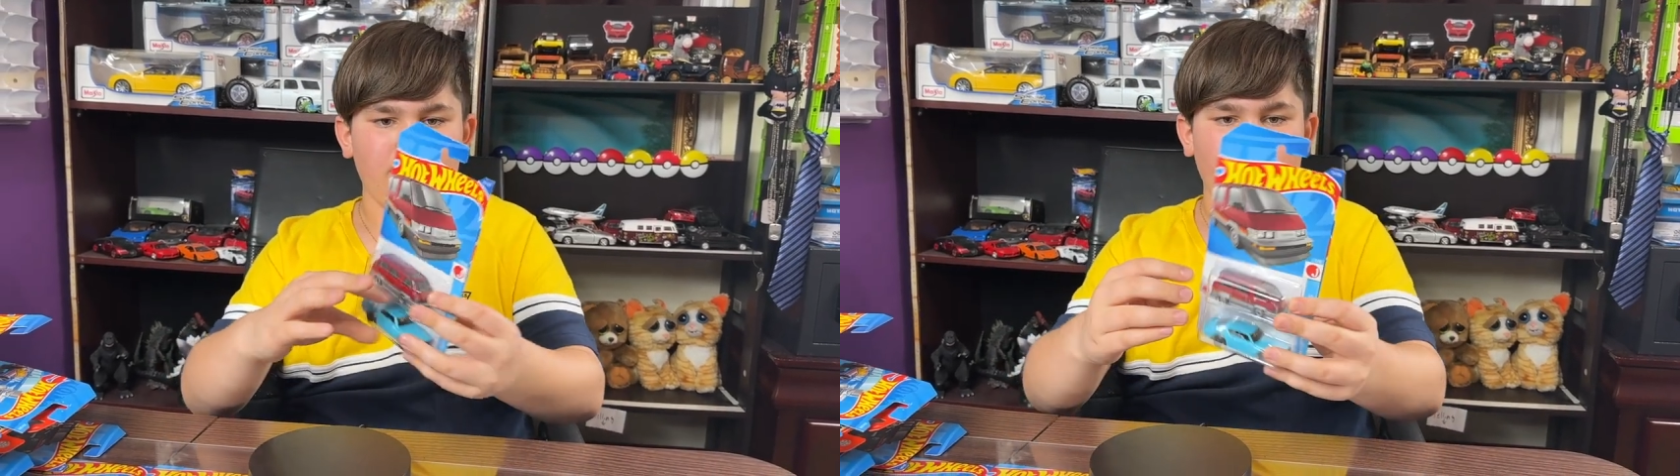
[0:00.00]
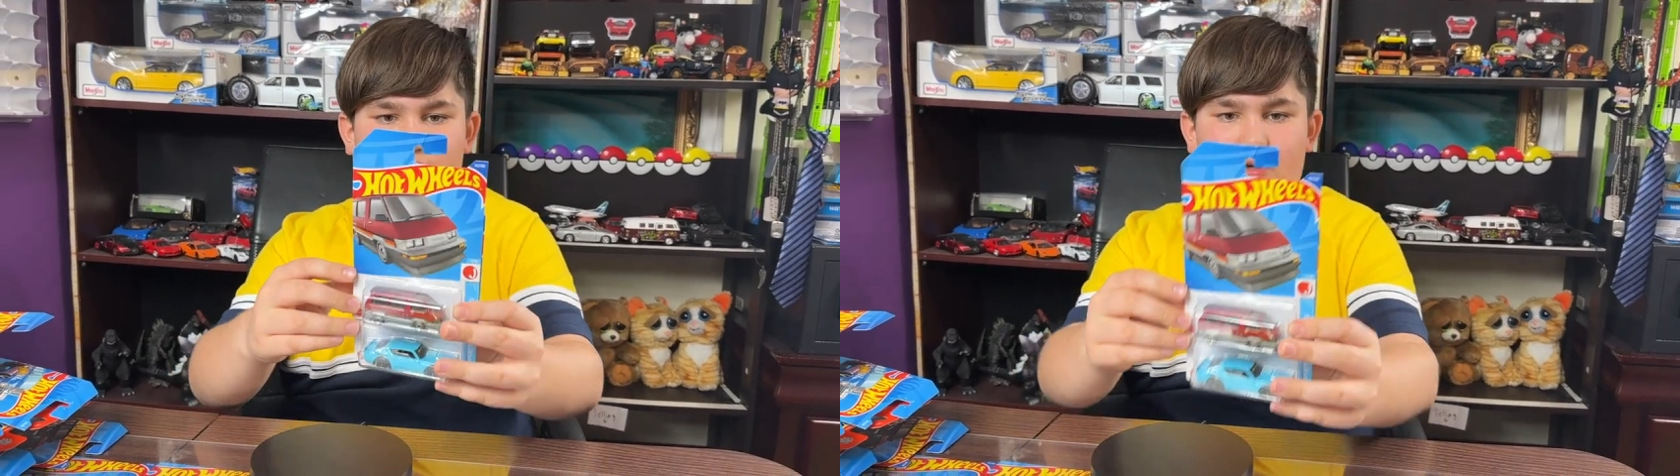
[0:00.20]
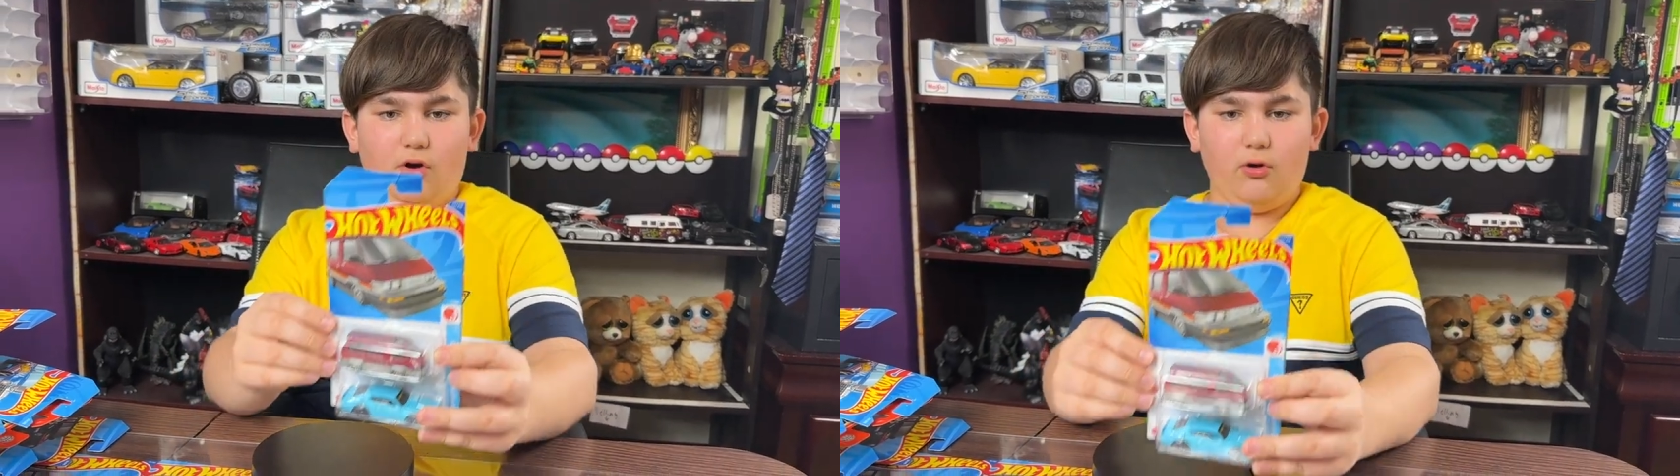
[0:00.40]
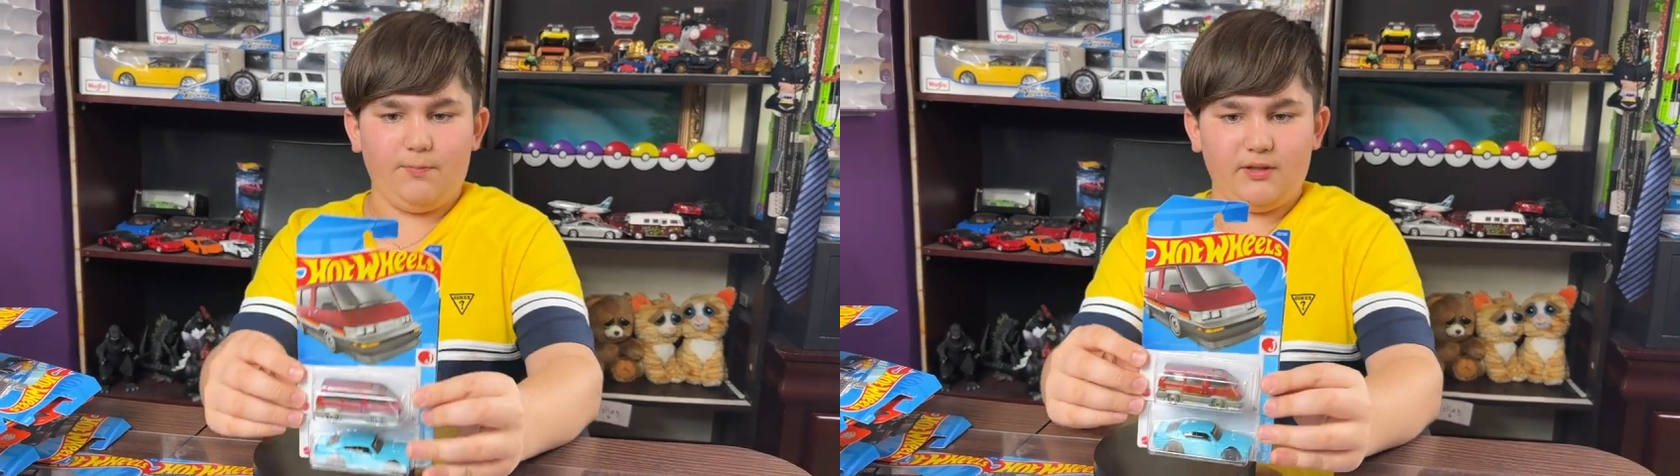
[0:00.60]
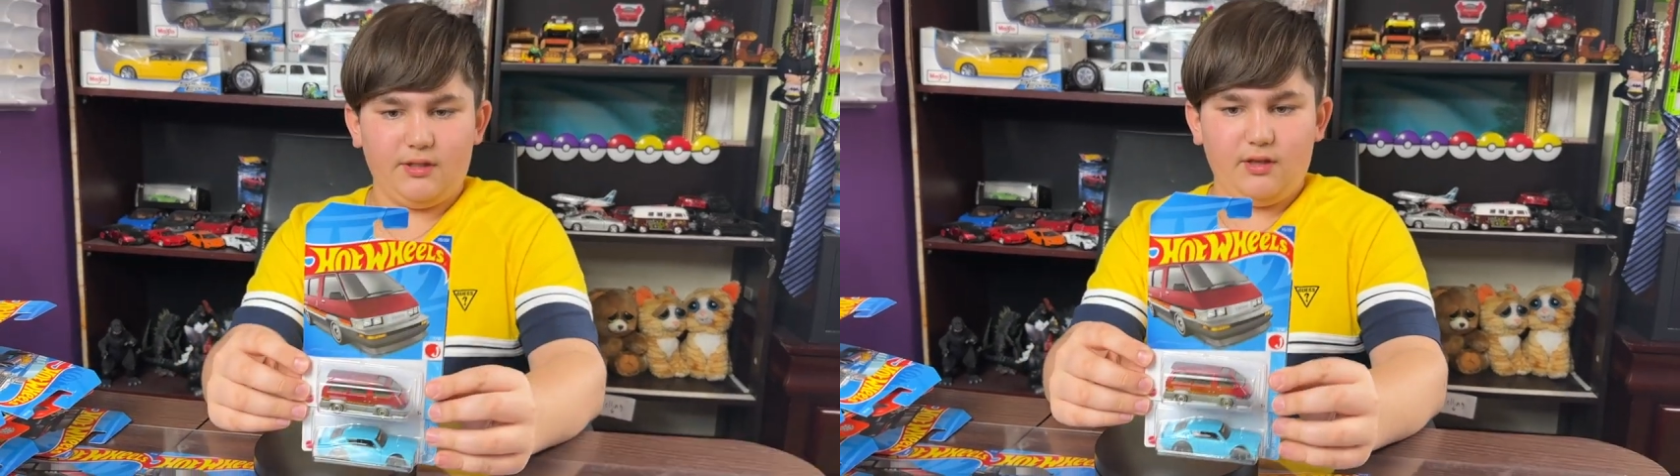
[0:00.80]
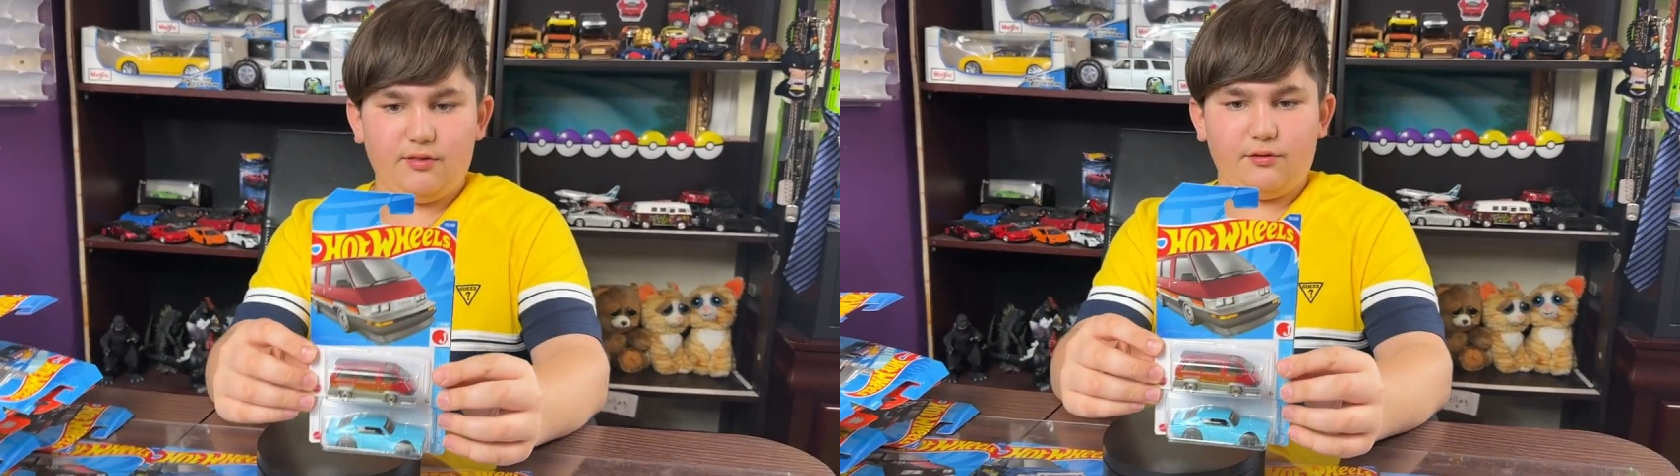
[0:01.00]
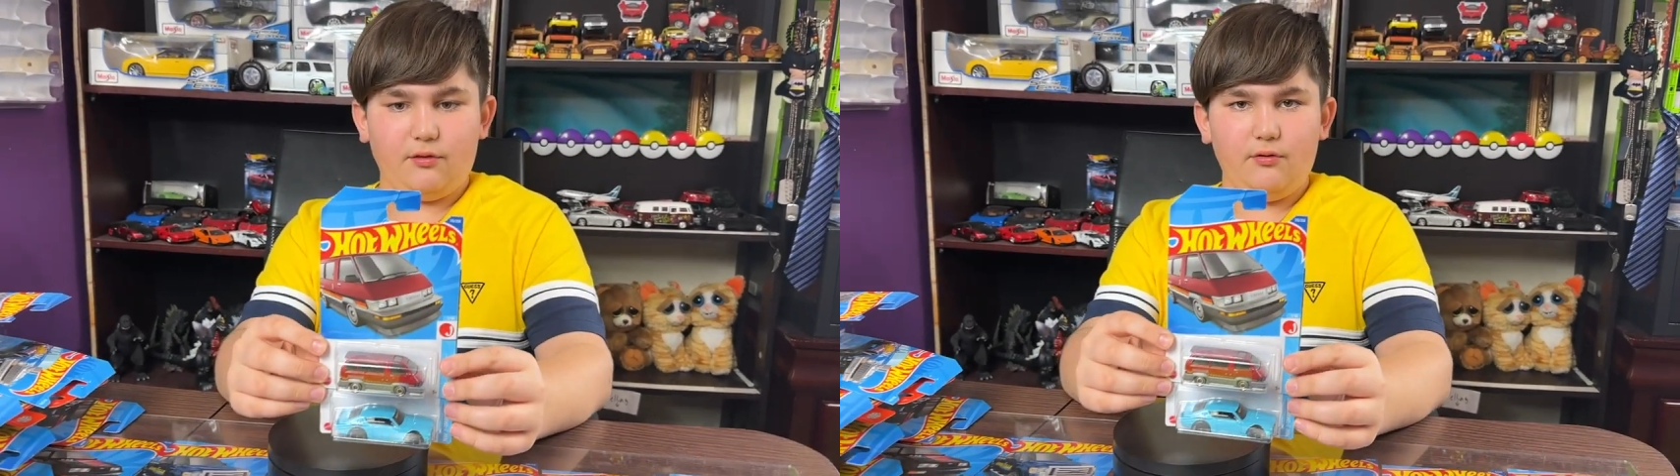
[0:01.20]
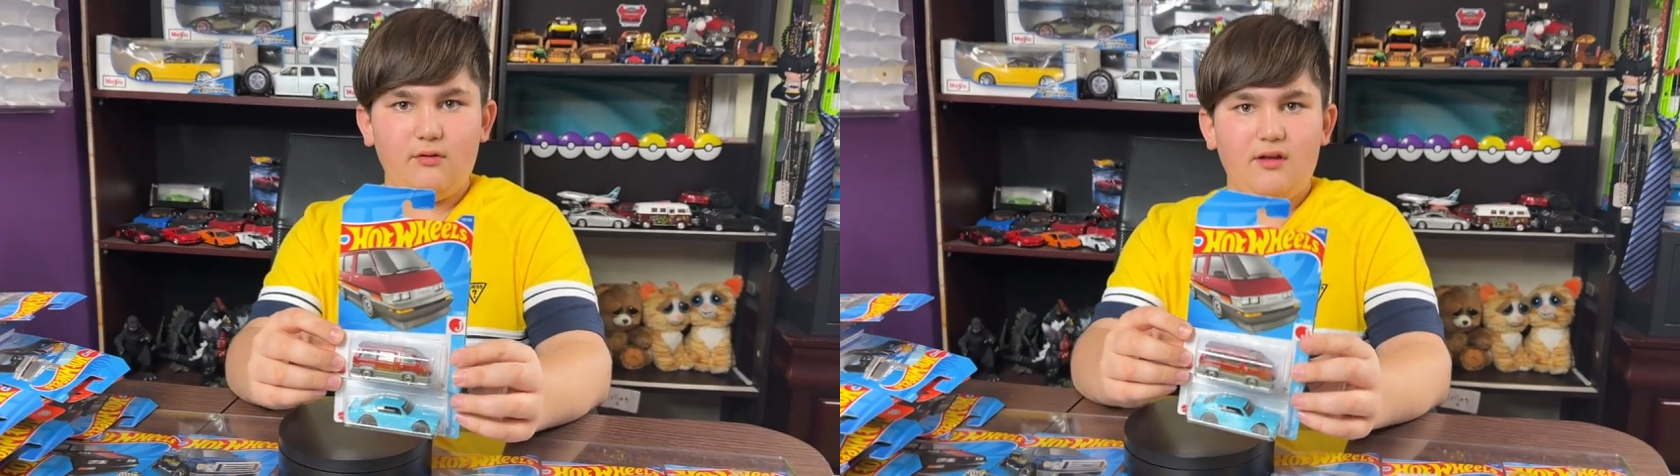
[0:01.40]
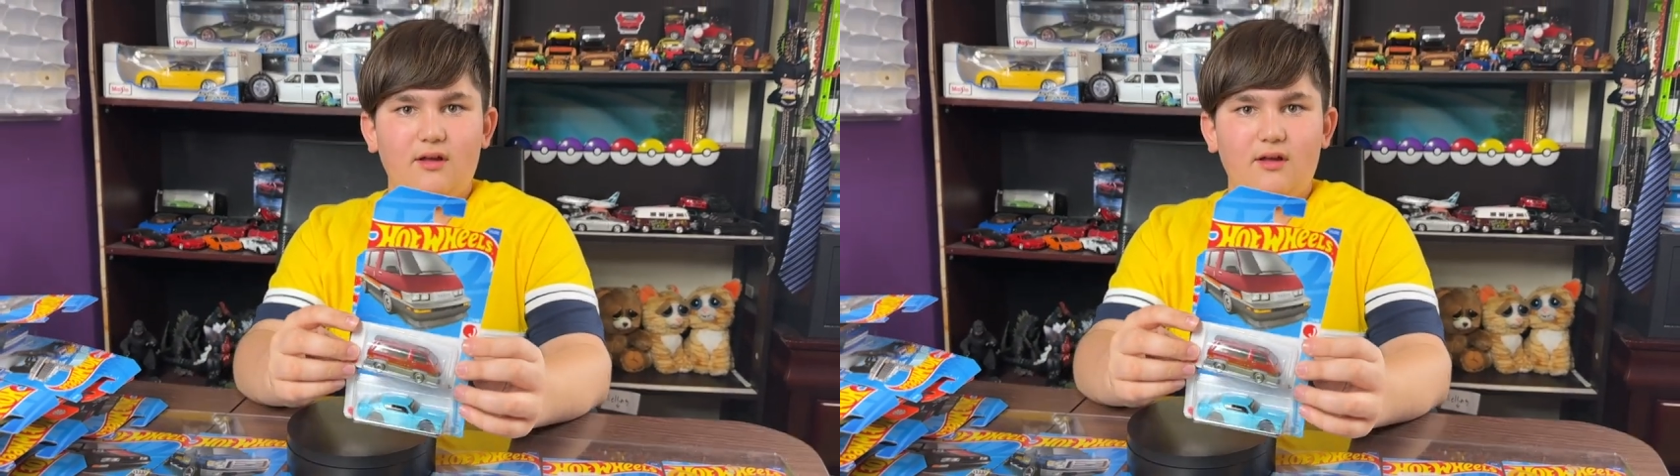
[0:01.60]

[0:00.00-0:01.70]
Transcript: just going to open these two.